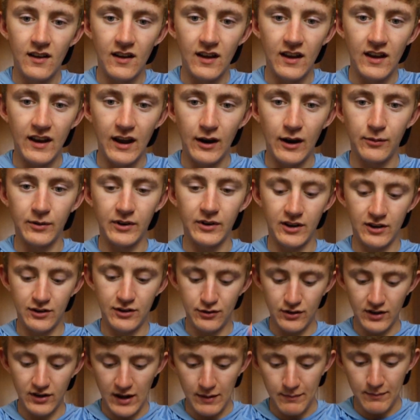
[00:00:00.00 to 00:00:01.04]
And now we're gonna
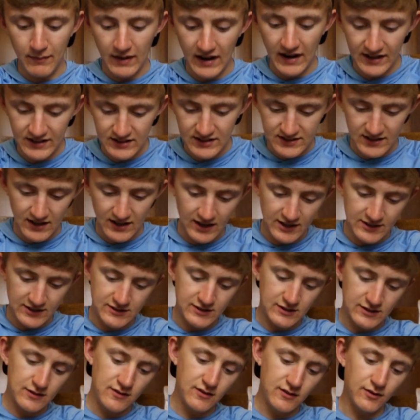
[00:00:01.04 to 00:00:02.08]
do it on my side
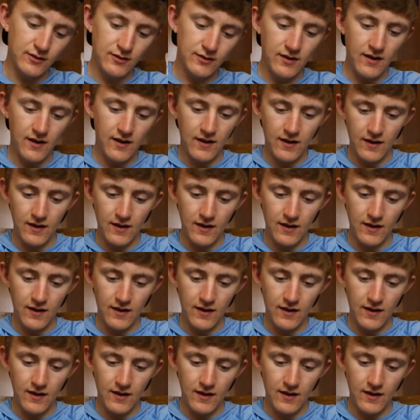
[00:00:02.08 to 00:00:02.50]
too.